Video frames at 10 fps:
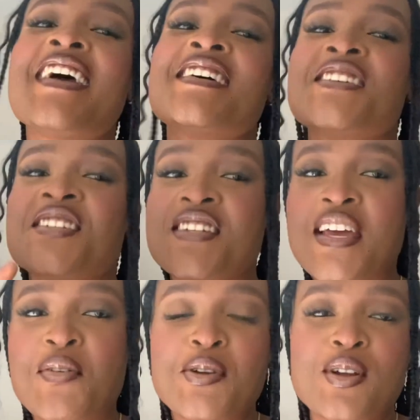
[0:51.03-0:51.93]

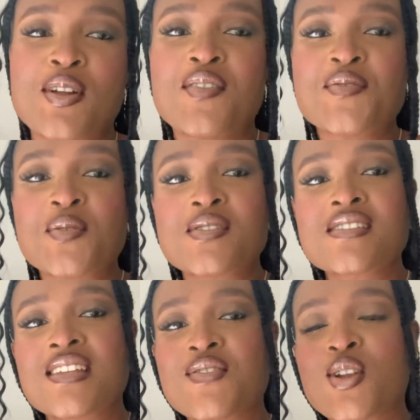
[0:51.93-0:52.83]
Share with your loved ones,
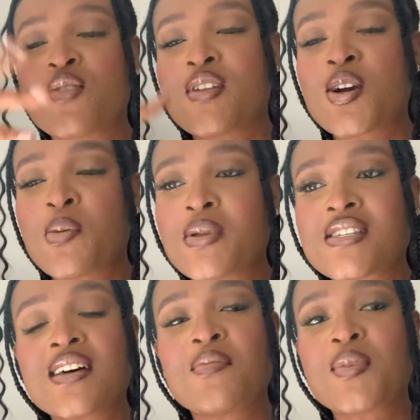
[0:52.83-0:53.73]
leave your lovely comments
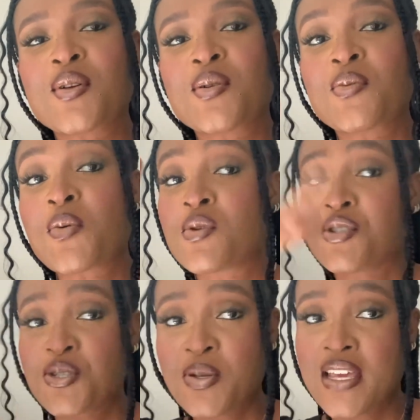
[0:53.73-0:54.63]
down below. We
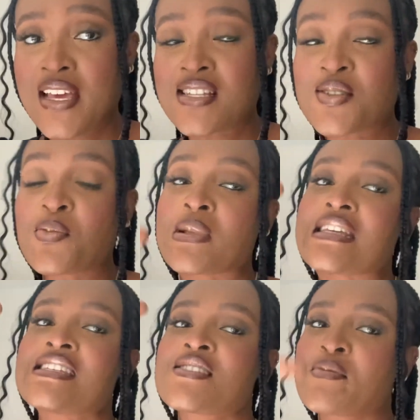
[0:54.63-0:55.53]
want you here, so
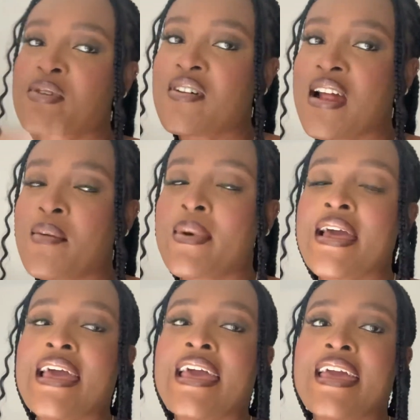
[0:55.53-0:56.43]
please subscribe
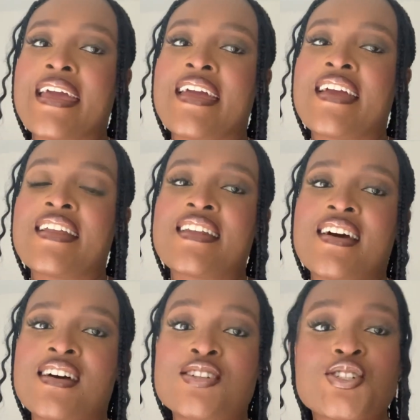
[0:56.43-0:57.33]
and
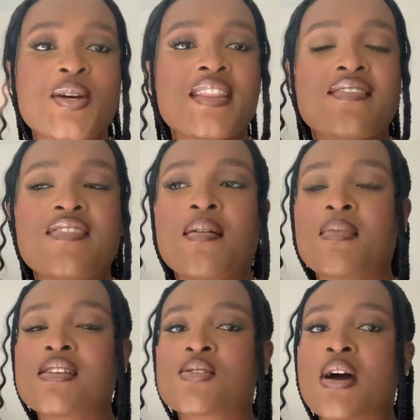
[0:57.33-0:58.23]
join the
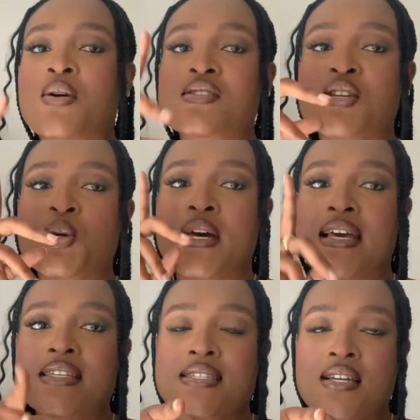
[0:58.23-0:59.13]
family. So I'll see you
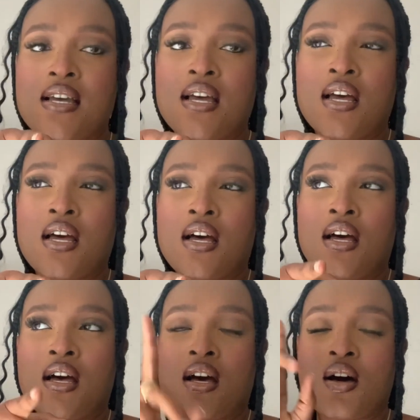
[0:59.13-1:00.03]
guys
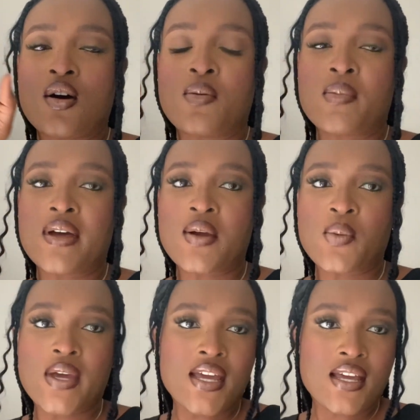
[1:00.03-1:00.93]
on my
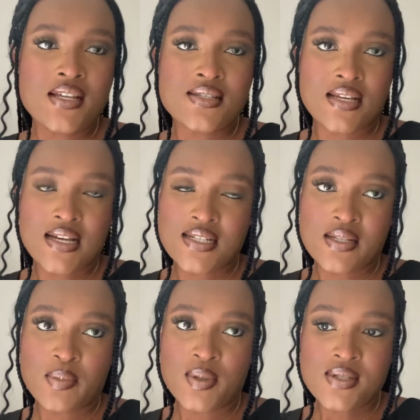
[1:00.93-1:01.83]
way to catch the
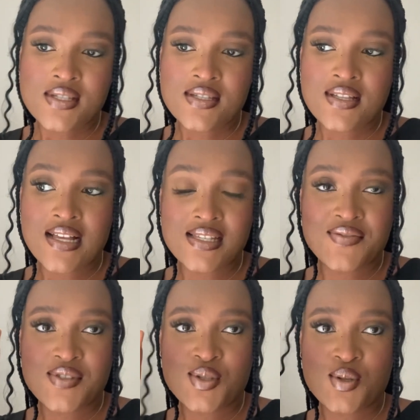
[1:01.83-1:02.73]
bus. That's if
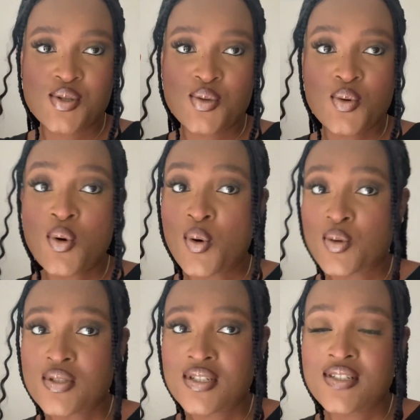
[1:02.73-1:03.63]
it's not so
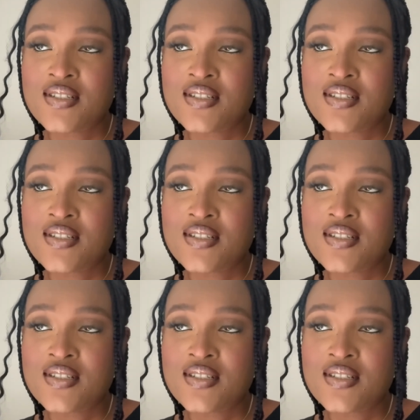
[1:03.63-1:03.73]
cold.